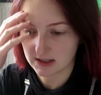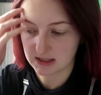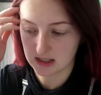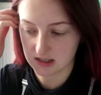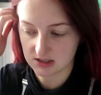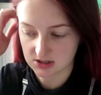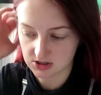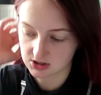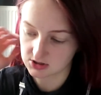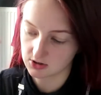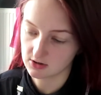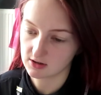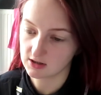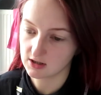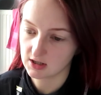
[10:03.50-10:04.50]
like that, it's just
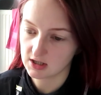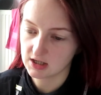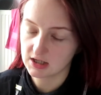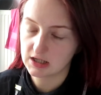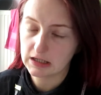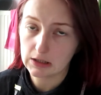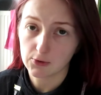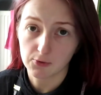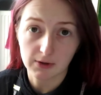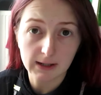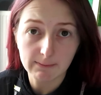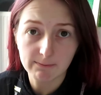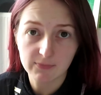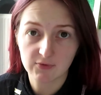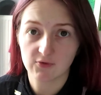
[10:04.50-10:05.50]
gonna
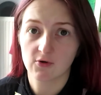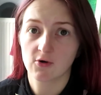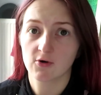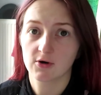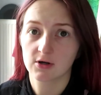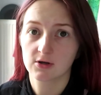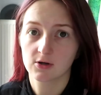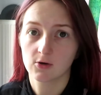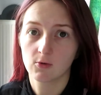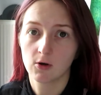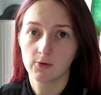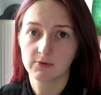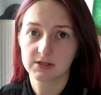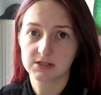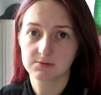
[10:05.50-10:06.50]
rip or, you know,
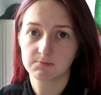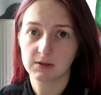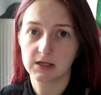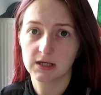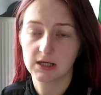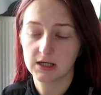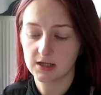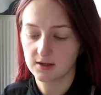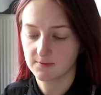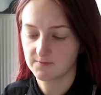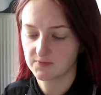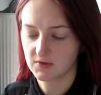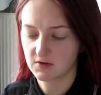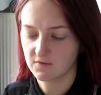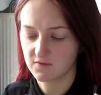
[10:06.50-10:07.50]
always be
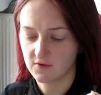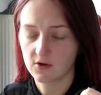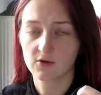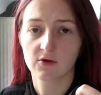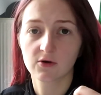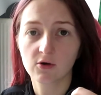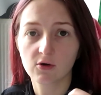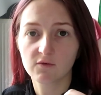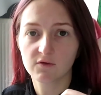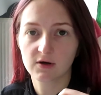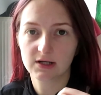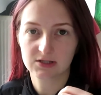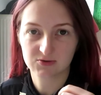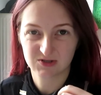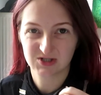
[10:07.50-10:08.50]
folded over
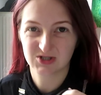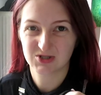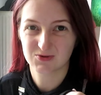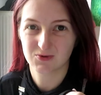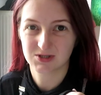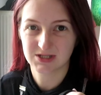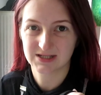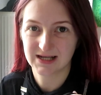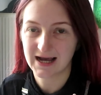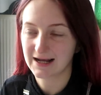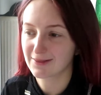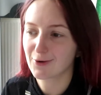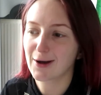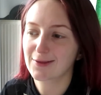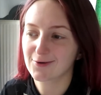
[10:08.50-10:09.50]
and just wasn't, I
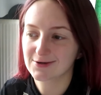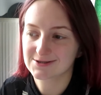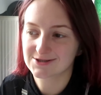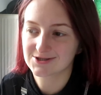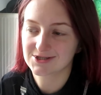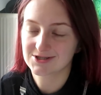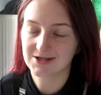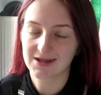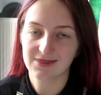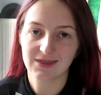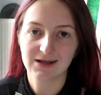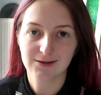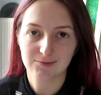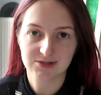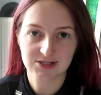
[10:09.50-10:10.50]
just didn't
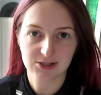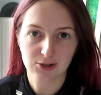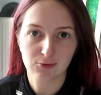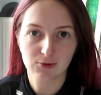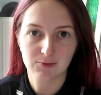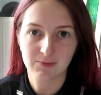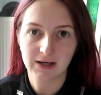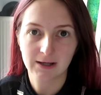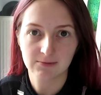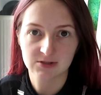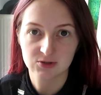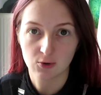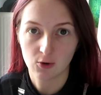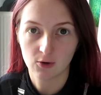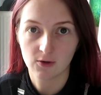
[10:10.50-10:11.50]
think the material would be able
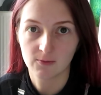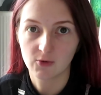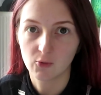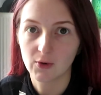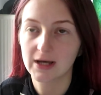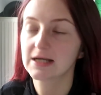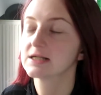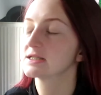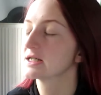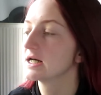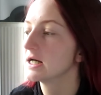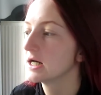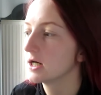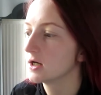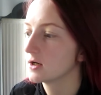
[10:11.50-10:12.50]
to hold up the weight,
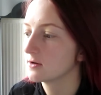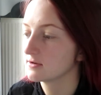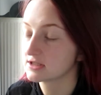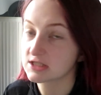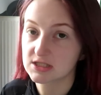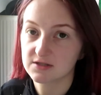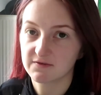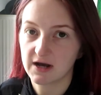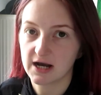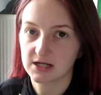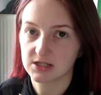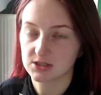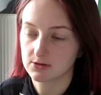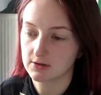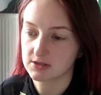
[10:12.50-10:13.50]
which is
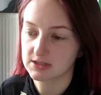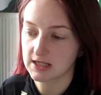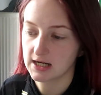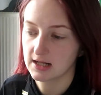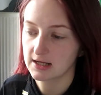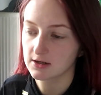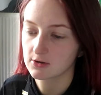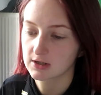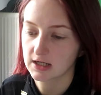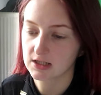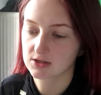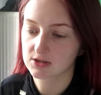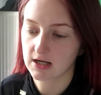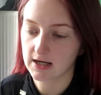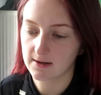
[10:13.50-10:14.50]
fine. So I was kind of like,
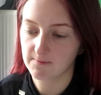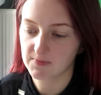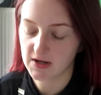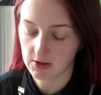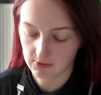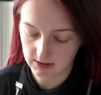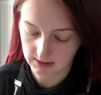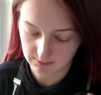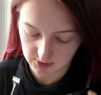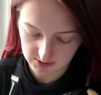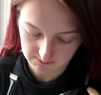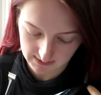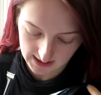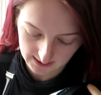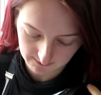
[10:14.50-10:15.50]
okay, I already
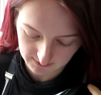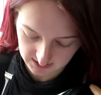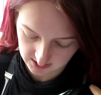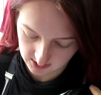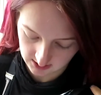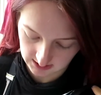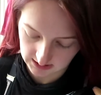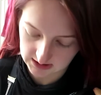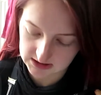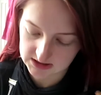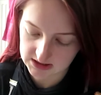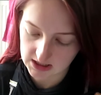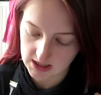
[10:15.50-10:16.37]
put my pin on it.